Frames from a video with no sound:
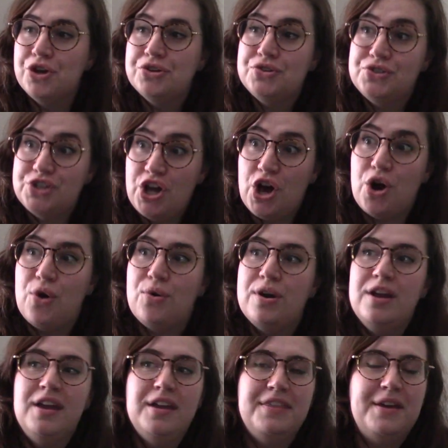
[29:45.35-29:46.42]
So
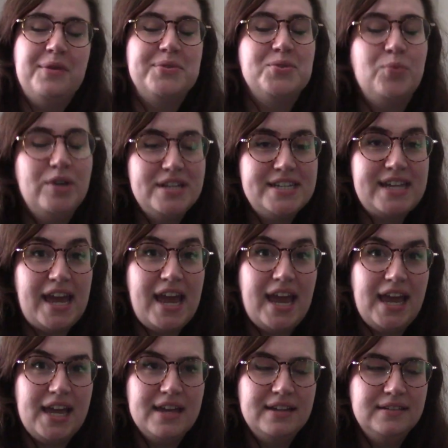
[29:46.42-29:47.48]
there was one
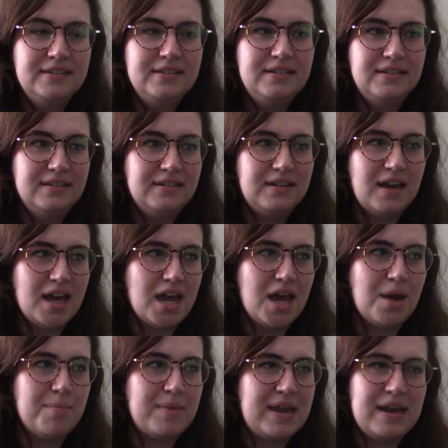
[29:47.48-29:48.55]
day,
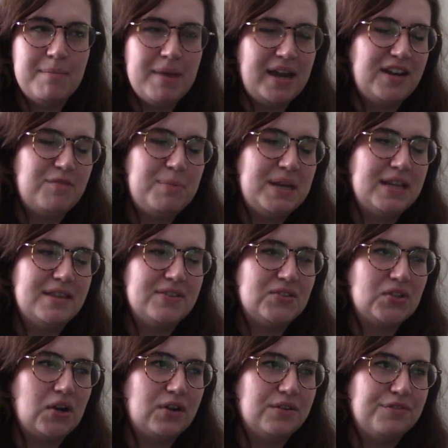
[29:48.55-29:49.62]
and it might have been at the
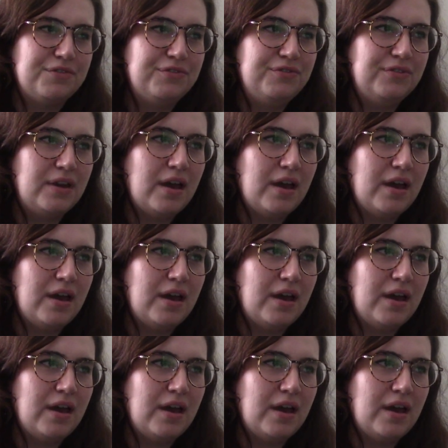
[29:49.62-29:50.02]
start of